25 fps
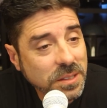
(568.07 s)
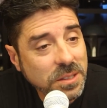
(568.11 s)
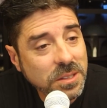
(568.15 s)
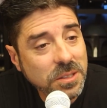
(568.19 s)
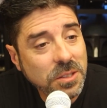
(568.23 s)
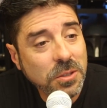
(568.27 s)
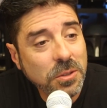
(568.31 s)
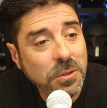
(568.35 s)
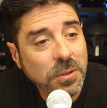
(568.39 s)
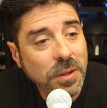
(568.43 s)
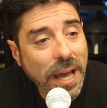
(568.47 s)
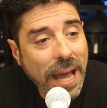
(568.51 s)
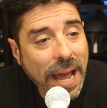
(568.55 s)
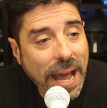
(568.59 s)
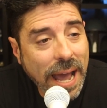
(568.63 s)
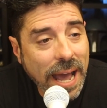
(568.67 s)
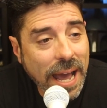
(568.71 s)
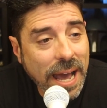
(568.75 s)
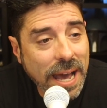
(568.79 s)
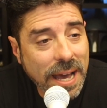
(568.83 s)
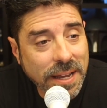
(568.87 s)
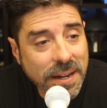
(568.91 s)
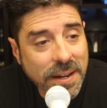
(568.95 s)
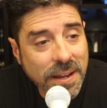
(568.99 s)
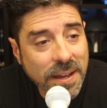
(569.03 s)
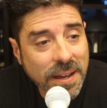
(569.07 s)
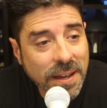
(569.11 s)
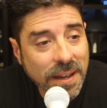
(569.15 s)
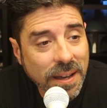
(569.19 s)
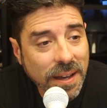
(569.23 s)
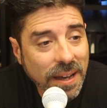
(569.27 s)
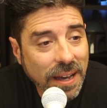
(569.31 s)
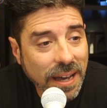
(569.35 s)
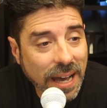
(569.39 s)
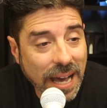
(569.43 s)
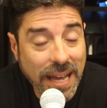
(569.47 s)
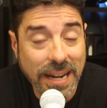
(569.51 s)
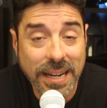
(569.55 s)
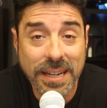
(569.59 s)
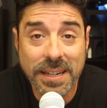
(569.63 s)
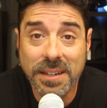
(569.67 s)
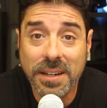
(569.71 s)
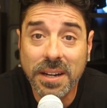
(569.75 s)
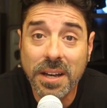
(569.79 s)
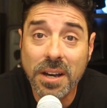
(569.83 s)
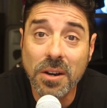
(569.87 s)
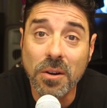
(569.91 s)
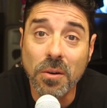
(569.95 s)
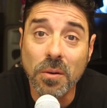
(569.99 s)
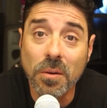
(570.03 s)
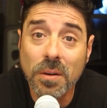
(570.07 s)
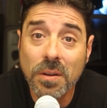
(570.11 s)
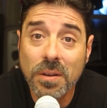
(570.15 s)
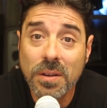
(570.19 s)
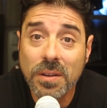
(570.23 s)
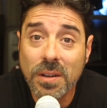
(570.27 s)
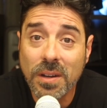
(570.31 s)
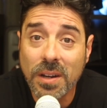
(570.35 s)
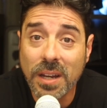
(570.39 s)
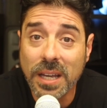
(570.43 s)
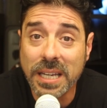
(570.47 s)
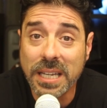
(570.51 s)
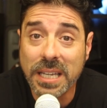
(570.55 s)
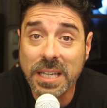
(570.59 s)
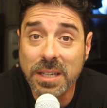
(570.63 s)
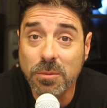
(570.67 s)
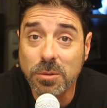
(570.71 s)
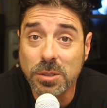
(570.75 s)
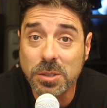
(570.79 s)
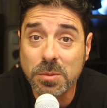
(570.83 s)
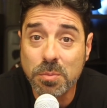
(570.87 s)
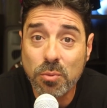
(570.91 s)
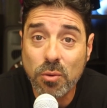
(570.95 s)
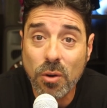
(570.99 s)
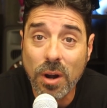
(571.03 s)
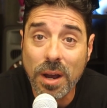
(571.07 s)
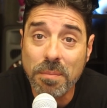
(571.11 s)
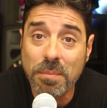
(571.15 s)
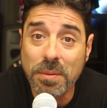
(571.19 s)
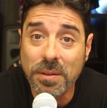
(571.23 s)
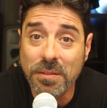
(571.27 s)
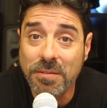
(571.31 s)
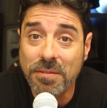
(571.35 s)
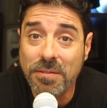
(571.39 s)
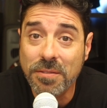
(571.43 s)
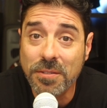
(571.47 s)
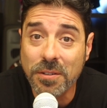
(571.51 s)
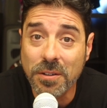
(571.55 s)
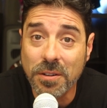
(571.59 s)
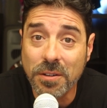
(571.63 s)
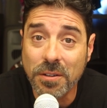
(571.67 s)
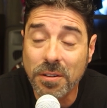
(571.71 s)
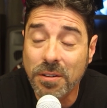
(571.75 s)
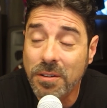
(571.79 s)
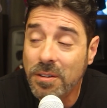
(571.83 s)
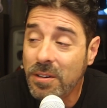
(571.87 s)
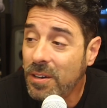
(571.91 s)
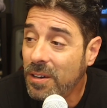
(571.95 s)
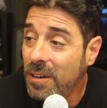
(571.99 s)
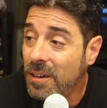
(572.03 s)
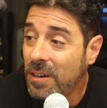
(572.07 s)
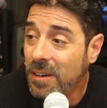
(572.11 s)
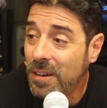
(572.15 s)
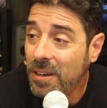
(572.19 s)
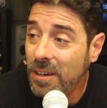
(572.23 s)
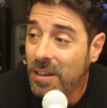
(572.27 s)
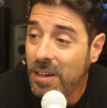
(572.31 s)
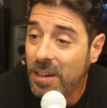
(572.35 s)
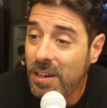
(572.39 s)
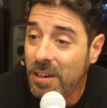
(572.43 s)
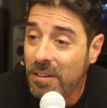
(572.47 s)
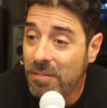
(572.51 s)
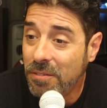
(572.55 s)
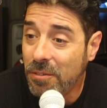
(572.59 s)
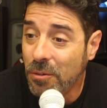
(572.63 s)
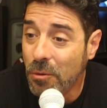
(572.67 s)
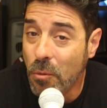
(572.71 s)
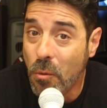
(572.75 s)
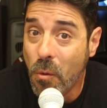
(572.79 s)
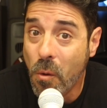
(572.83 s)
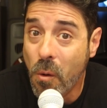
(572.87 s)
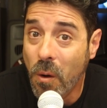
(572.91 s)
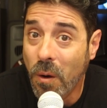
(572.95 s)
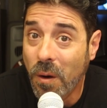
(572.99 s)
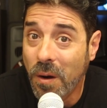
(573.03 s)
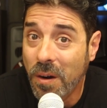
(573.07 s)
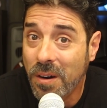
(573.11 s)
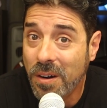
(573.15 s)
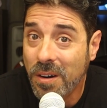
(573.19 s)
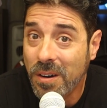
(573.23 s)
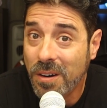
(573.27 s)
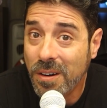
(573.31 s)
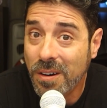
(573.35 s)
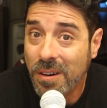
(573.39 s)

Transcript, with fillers: dude had, I didn't know, like he was prepping for war.